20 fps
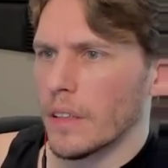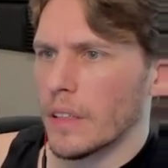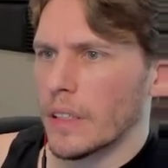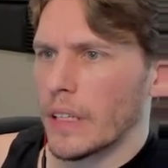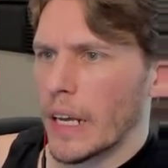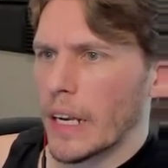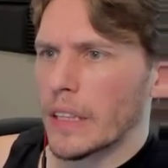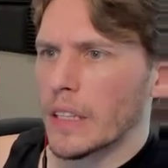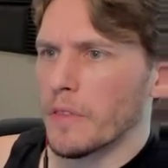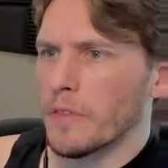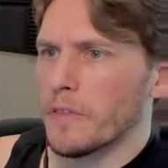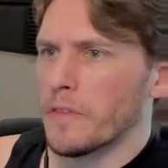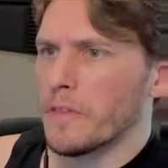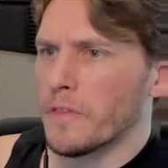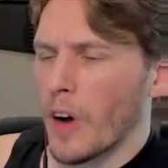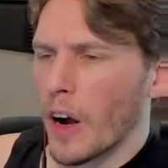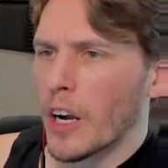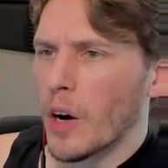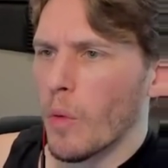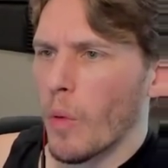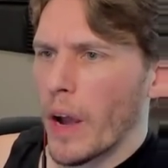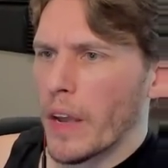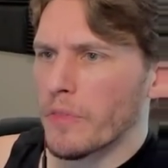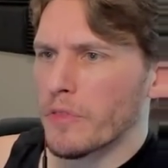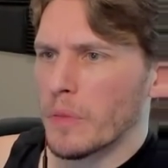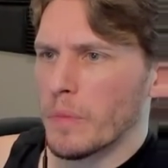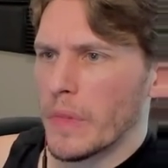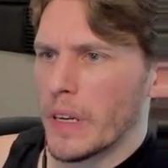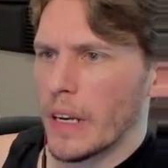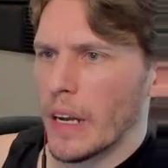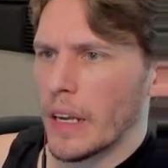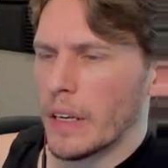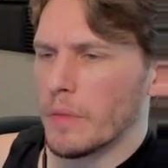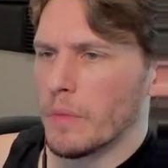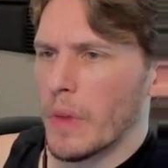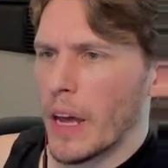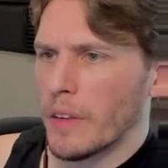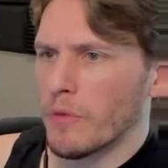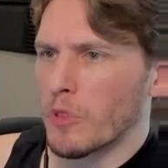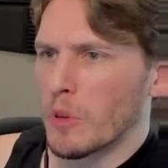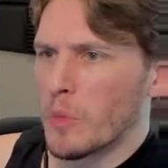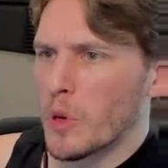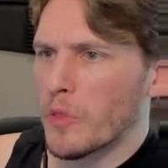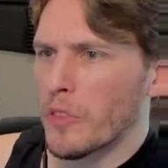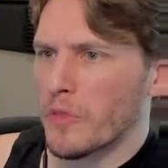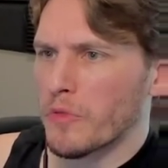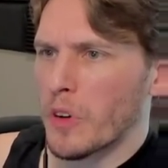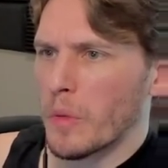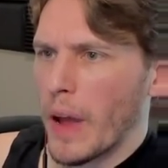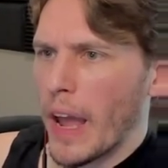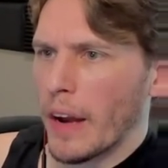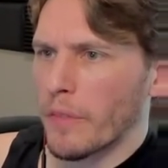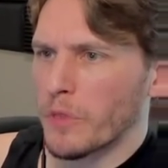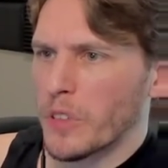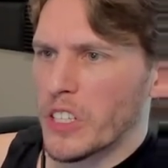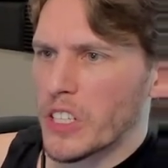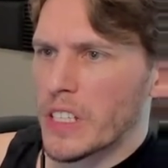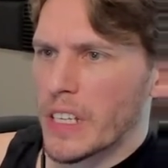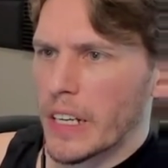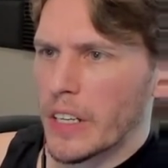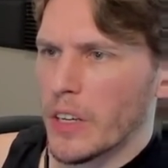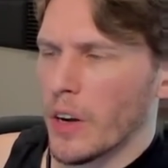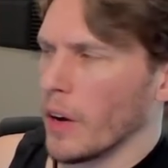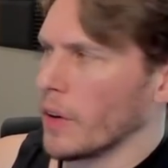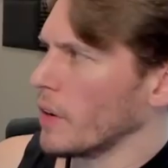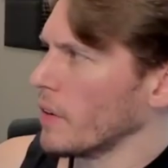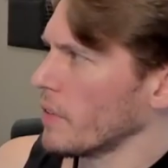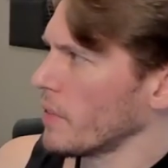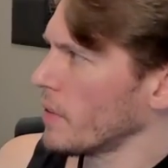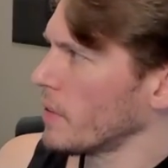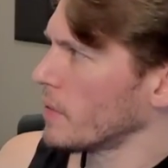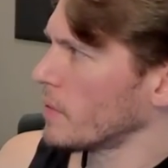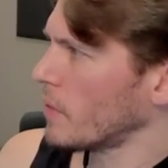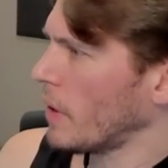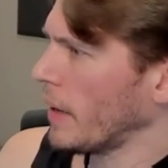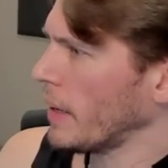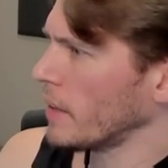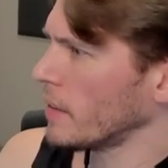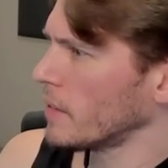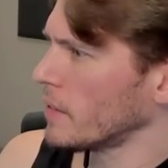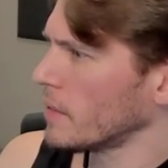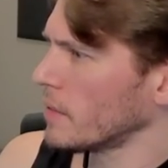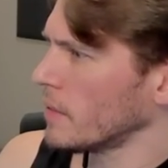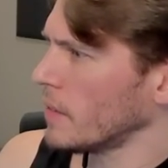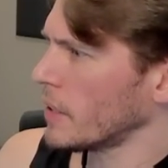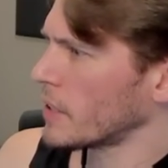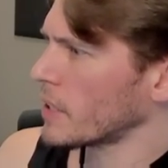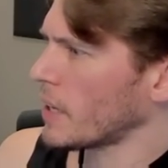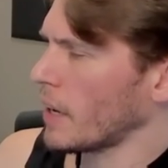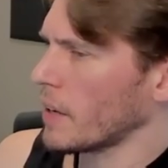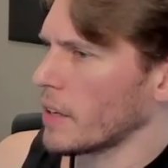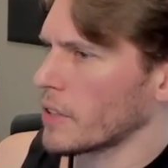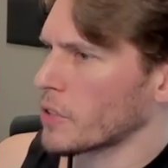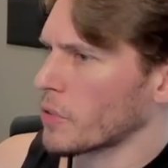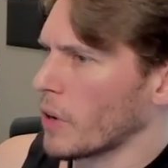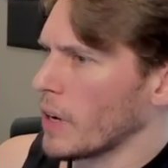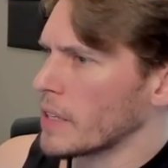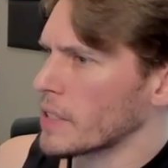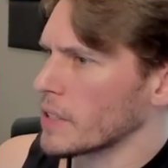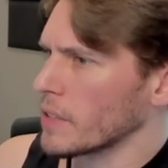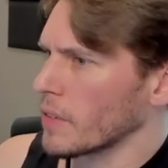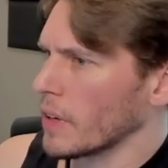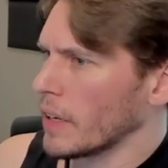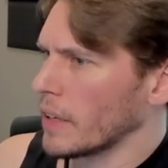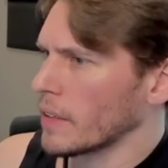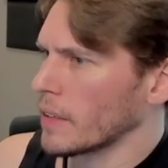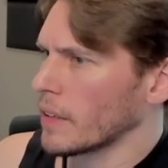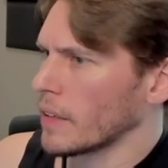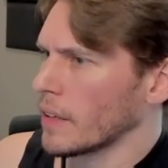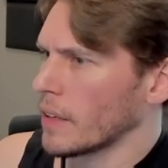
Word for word: get it the fuck away from me and and remove it from every city on Earth, right? It's kind of it's crazy, right?